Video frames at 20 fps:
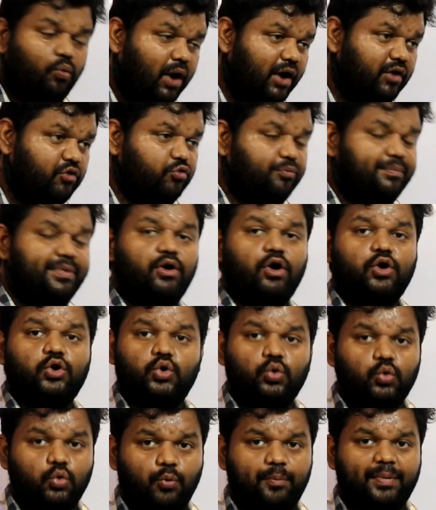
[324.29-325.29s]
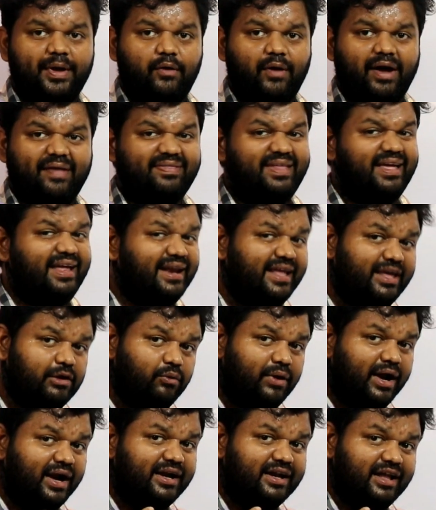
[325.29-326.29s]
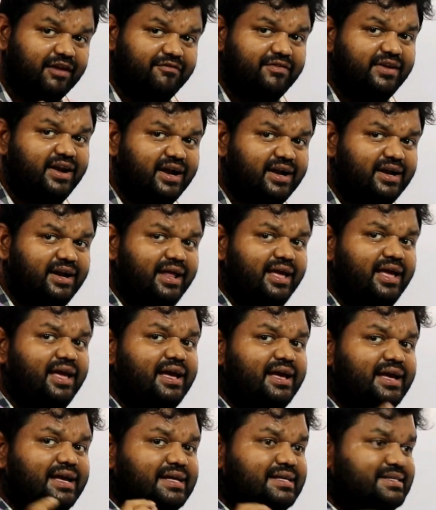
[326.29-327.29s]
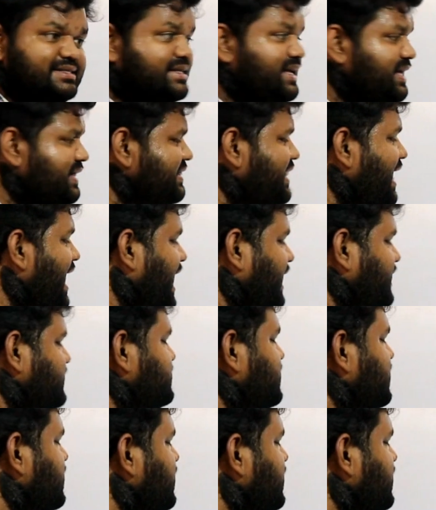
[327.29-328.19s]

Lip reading: 1 rupee or 2 rupee coin, then you can definitely see that